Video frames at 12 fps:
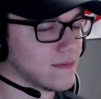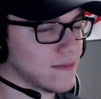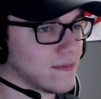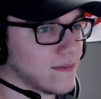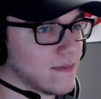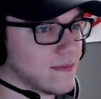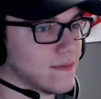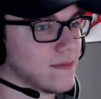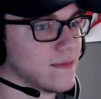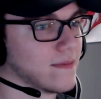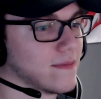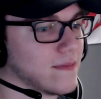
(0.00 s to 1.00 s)

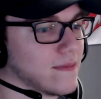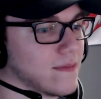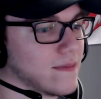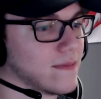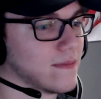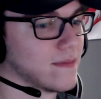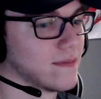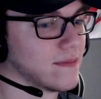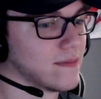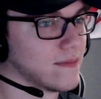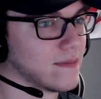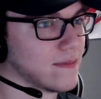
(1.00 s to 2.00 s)

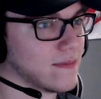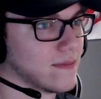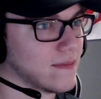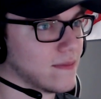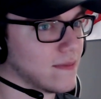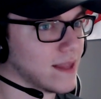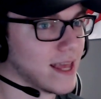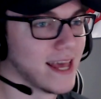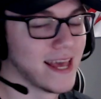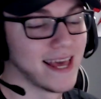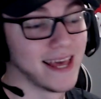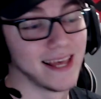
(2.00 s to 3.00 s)

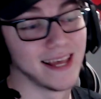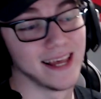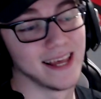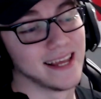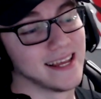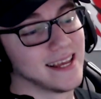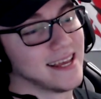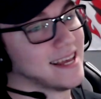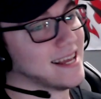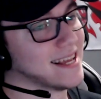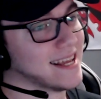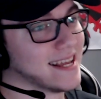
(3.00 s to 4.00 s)

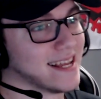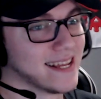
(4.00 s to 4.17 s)
(no one is talking)